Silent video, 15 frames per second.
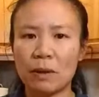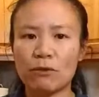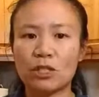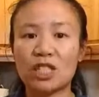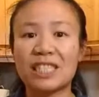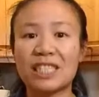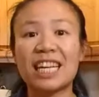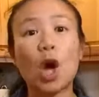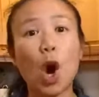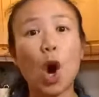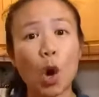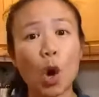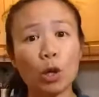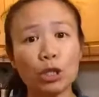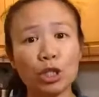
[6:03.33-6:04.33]
does have a
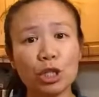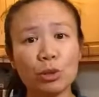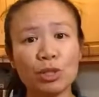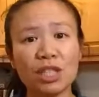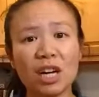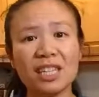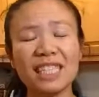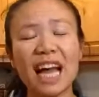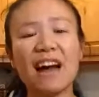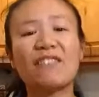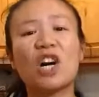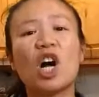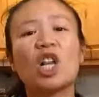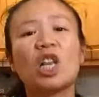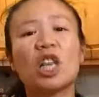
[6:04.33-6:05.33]
lot of caffeine in
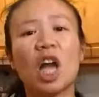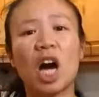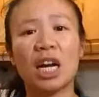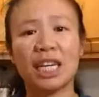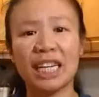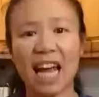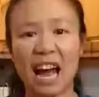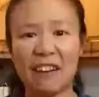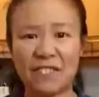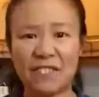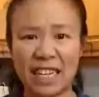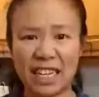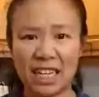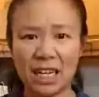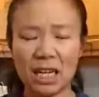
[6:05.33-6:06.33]
it. So if you're
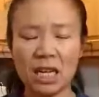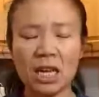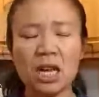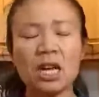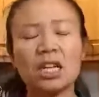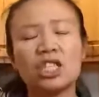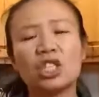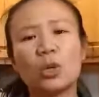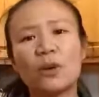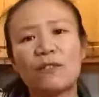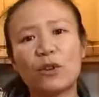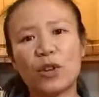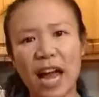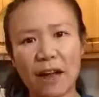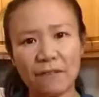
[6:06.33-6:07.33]
caffeine sensitive,
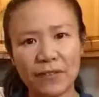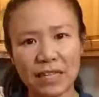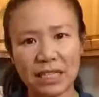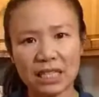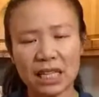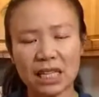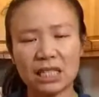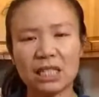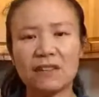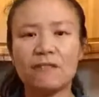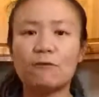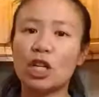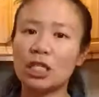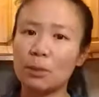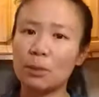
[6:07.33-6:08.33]
just be aware of that.
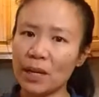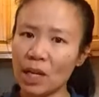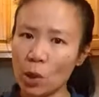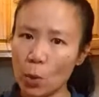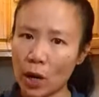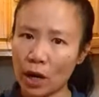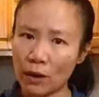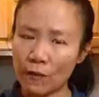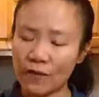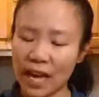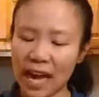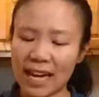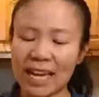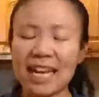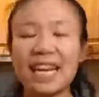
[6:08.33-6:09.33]
This is the
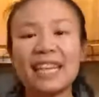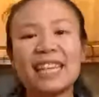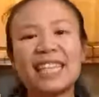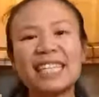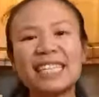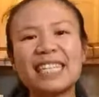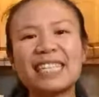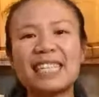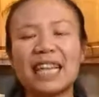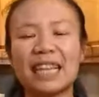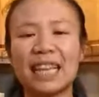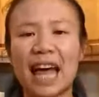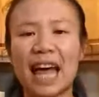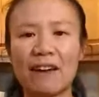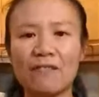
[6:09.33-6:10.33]
lavender blend.
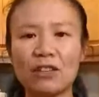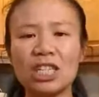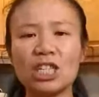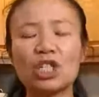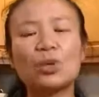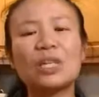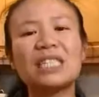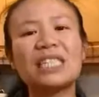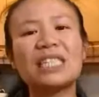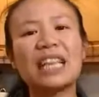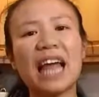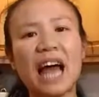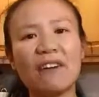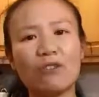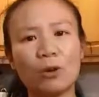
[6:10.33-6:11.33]
So this
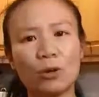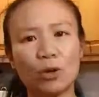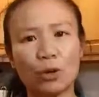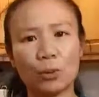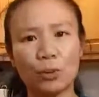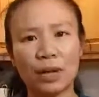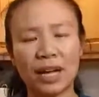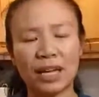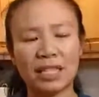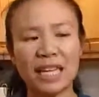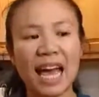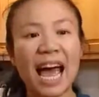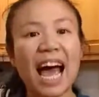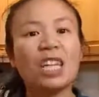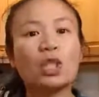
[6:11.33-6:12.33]
lavender blend has
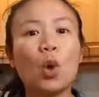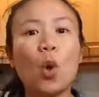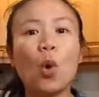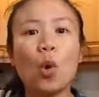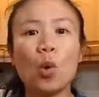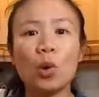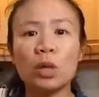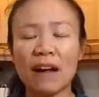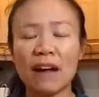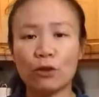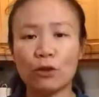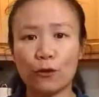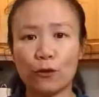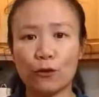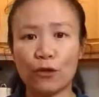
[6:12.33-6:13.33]
whole lavender
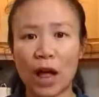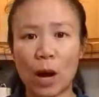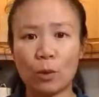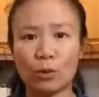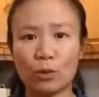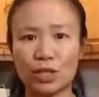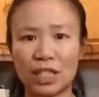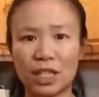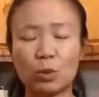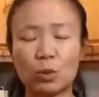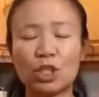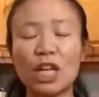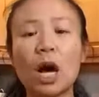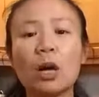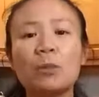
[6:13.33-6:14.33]
flowers in it, which
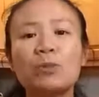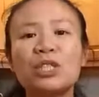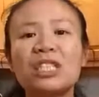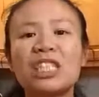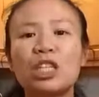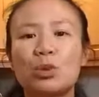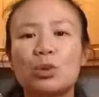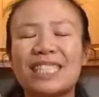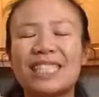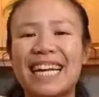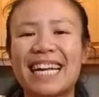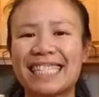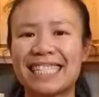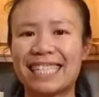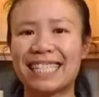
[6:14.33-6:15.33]
helps decrease
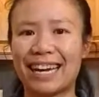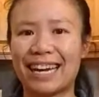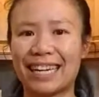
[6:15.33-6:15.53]
anxiety.